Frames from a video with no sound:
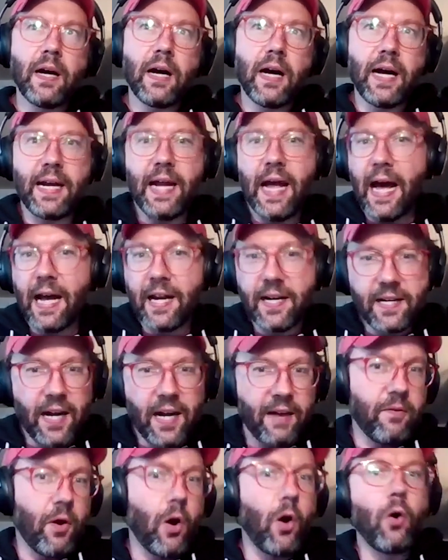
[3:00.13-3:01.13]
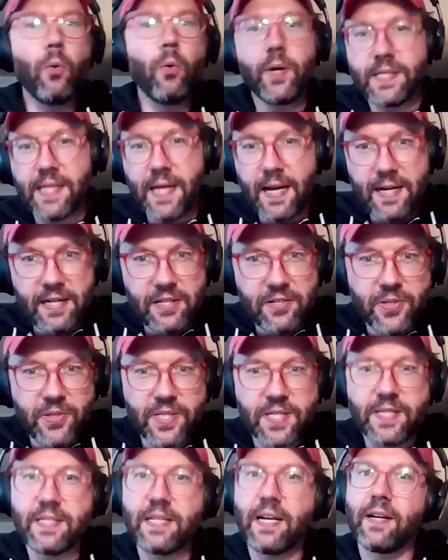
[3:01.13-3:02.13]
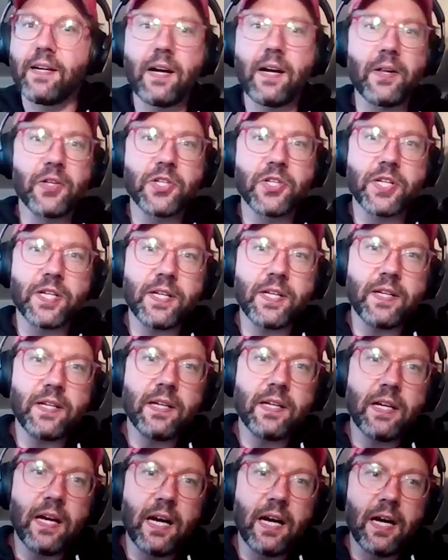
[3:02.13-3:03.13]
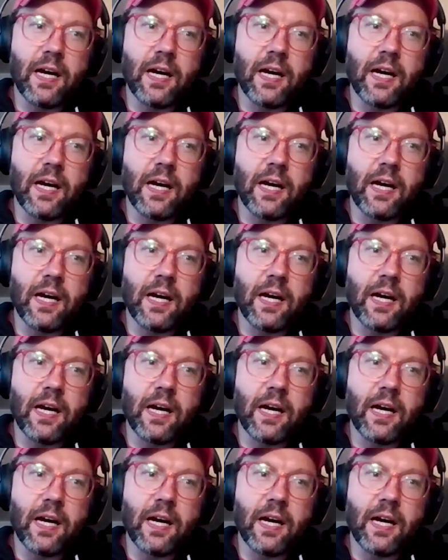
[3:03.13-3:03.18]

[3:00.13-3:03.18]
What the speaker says: I've always had an interest in technology.